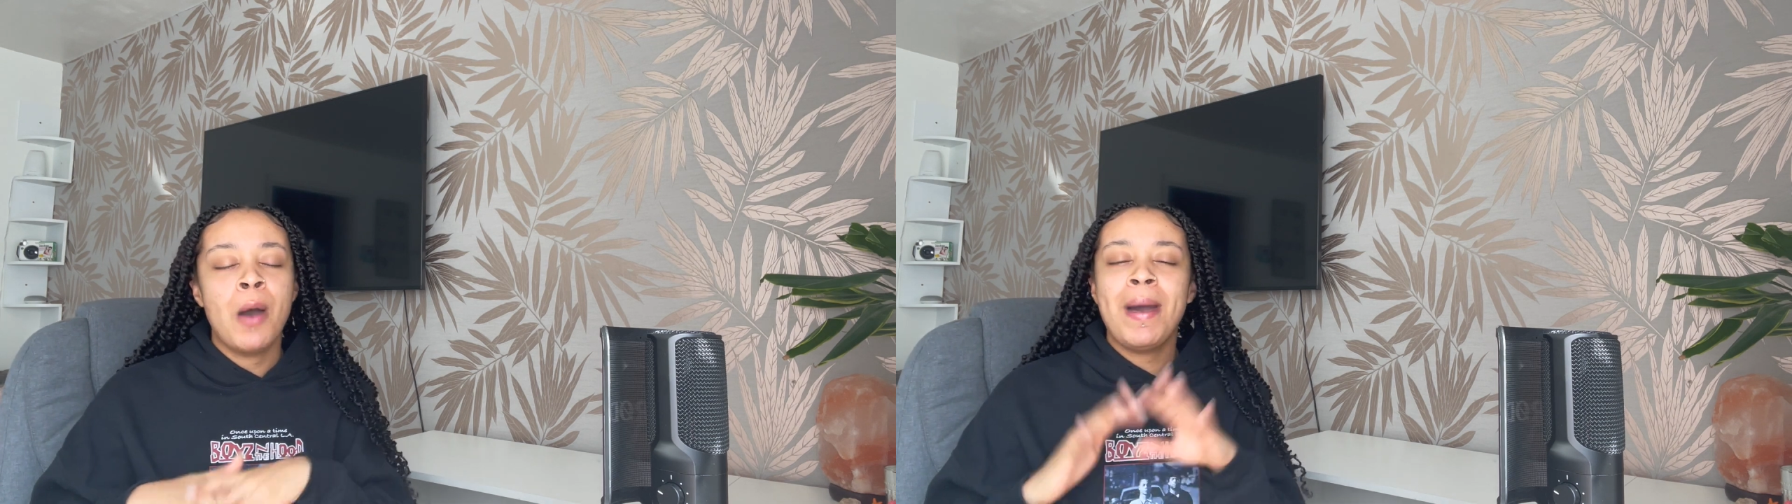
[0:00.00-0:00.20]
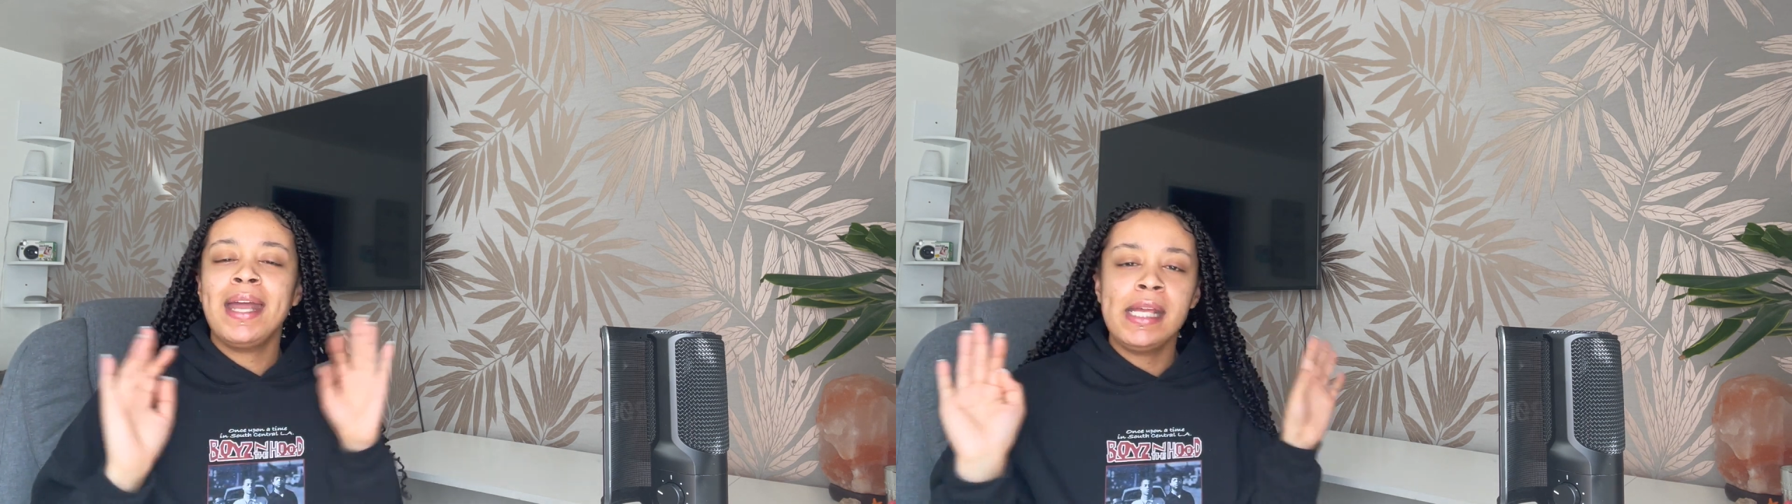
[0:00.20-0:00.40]

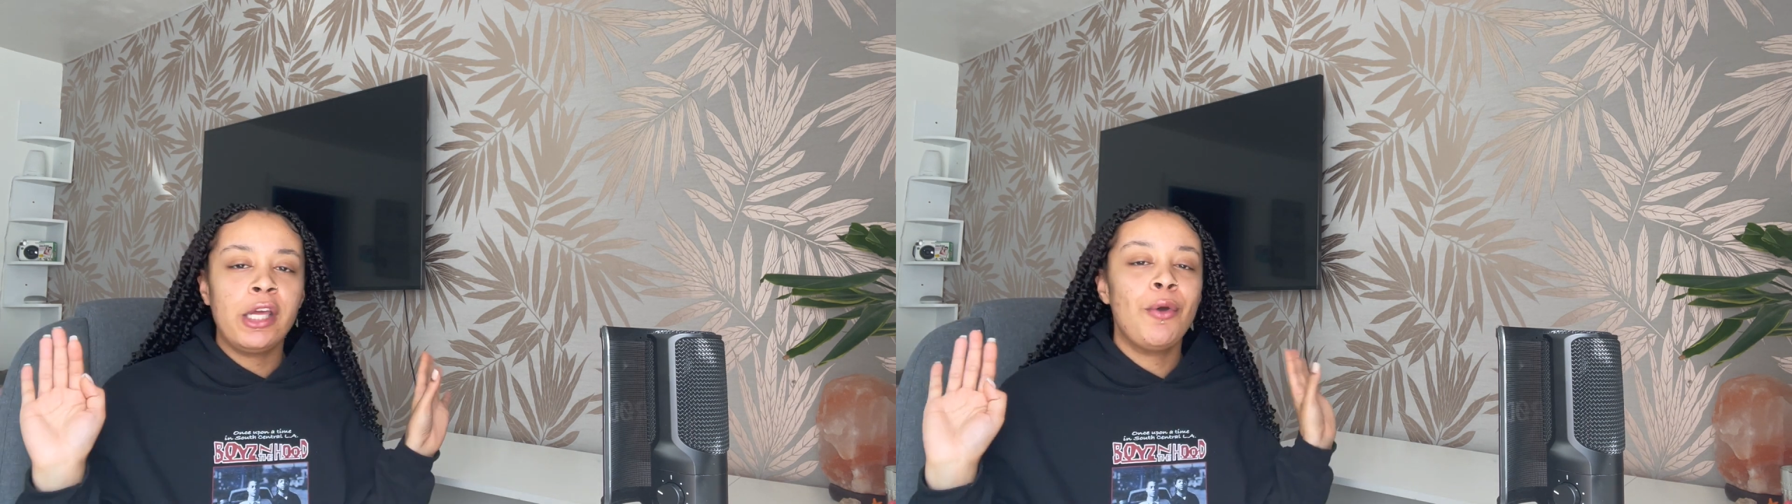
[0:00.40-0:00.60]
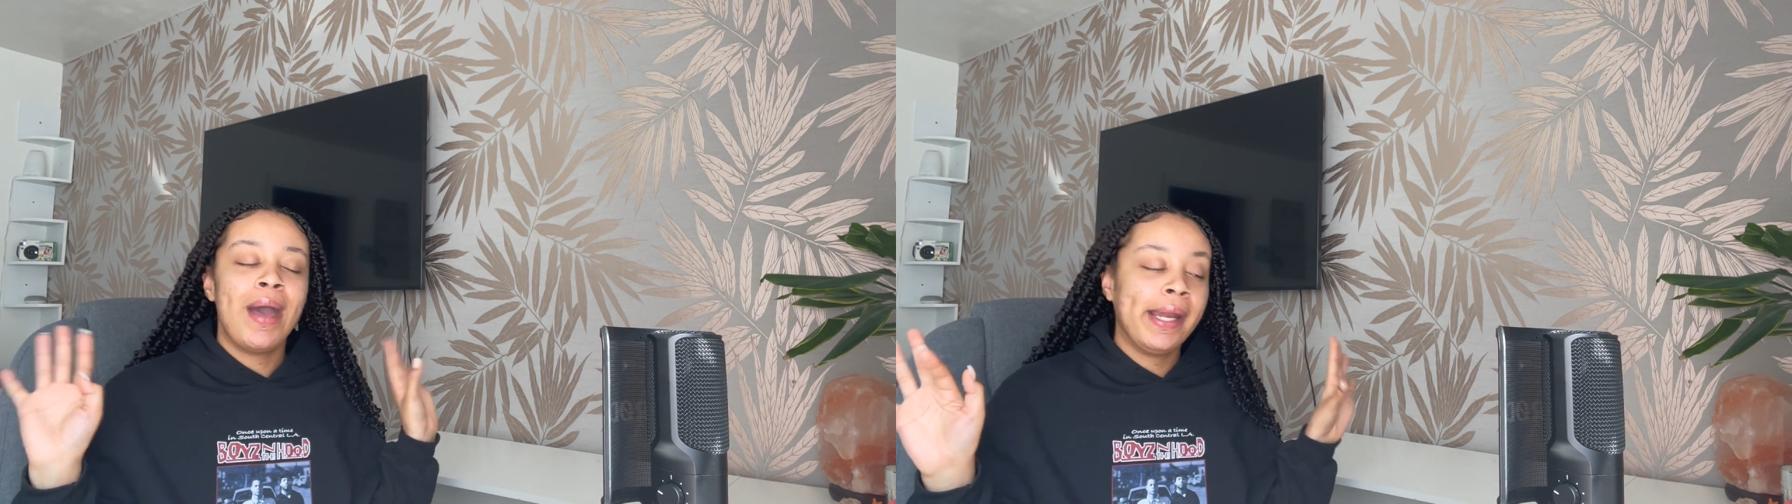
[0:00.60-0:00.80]
But
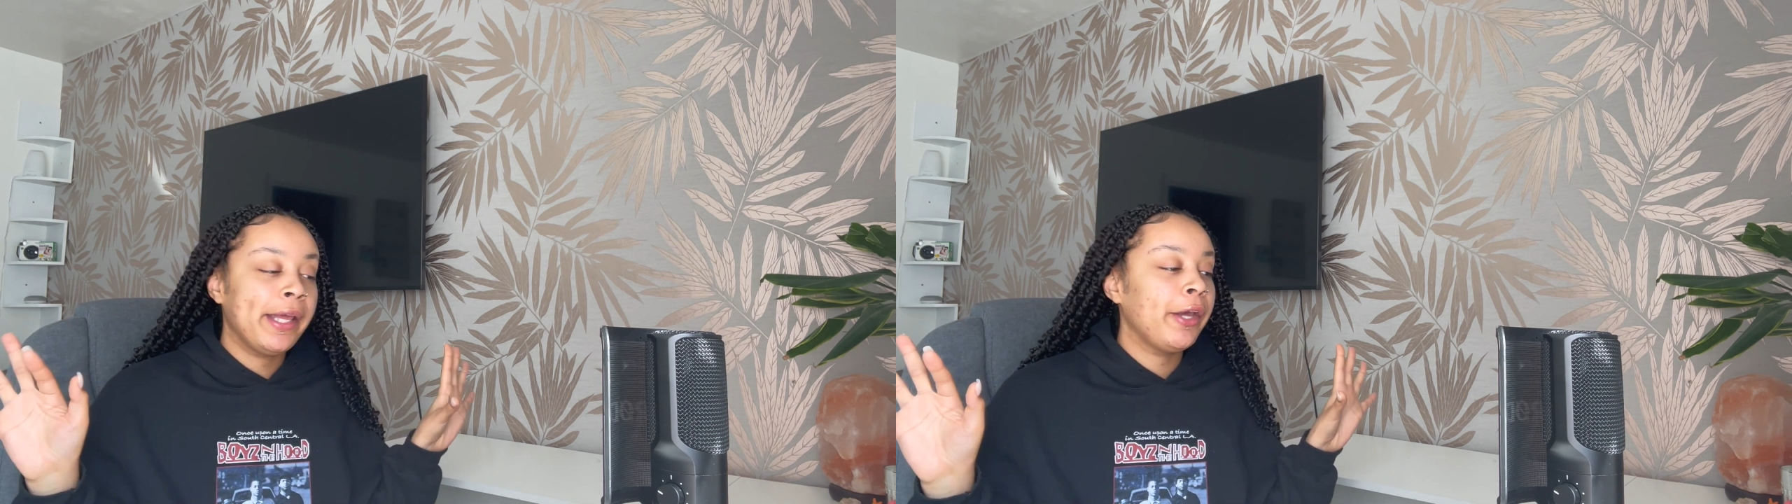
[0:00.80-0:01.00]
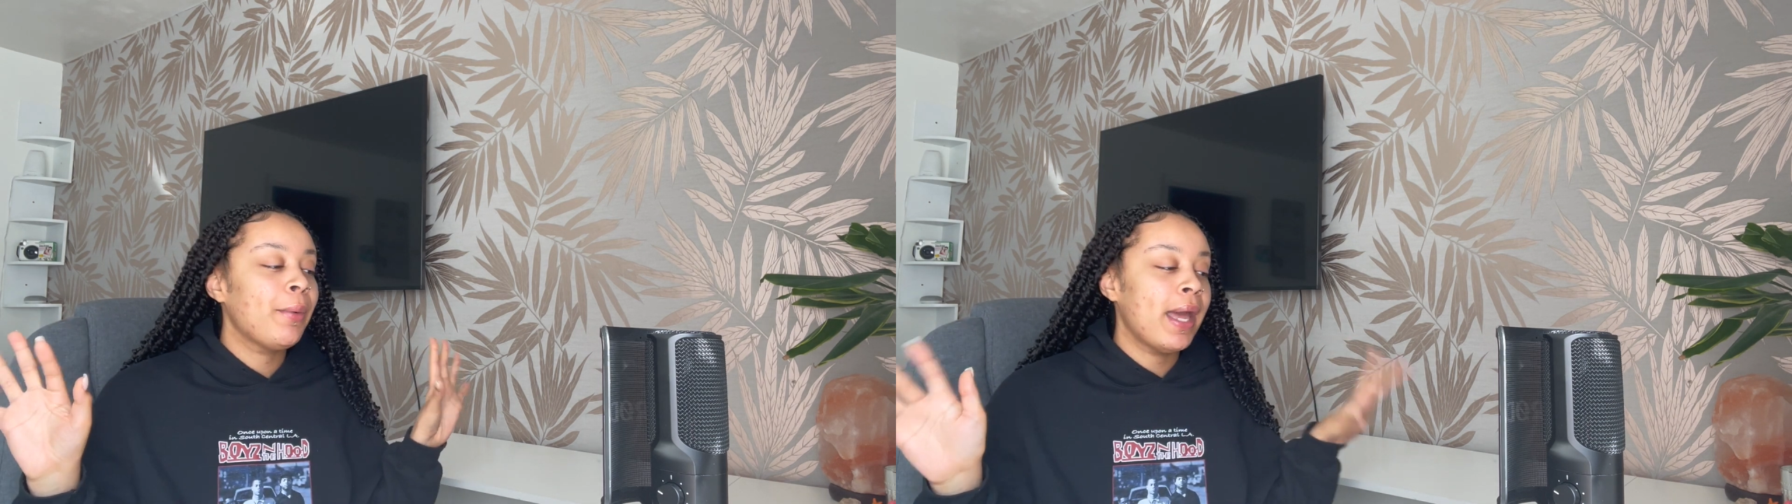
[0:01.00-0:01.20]
anywho,
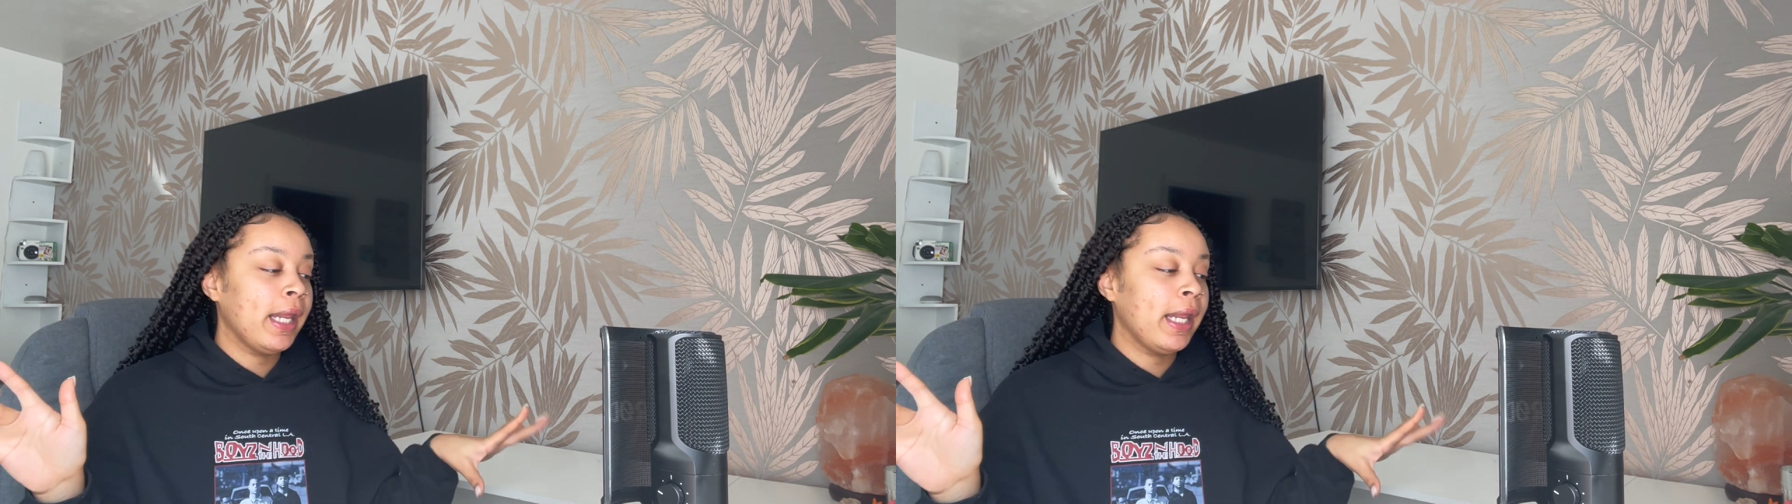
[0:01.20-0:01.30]
anywho,